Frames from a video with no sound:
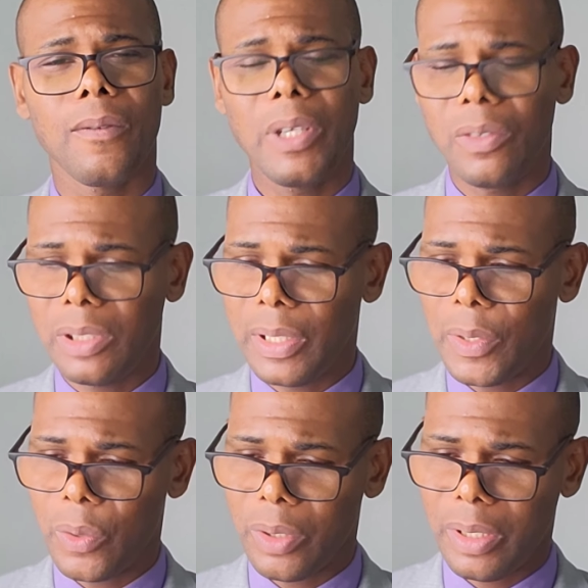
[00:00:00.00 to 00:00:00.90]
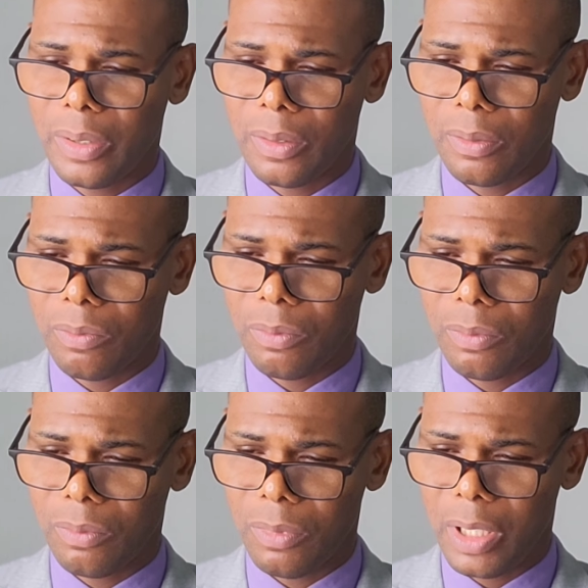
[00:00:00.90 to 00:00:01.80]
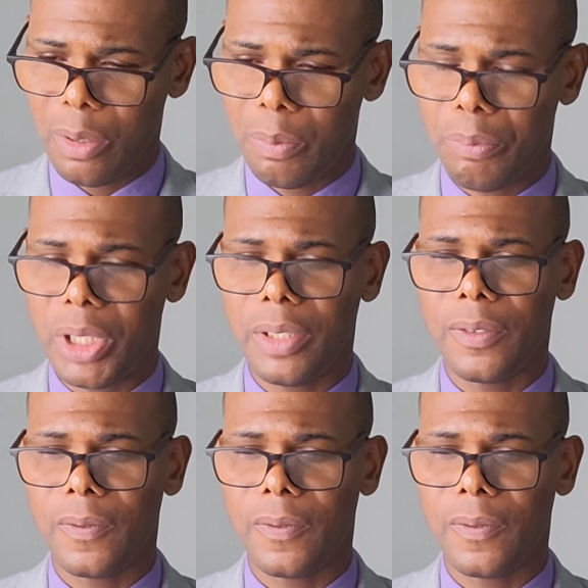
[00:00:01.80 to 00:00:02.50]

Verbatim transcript: When I say, Lord, help me,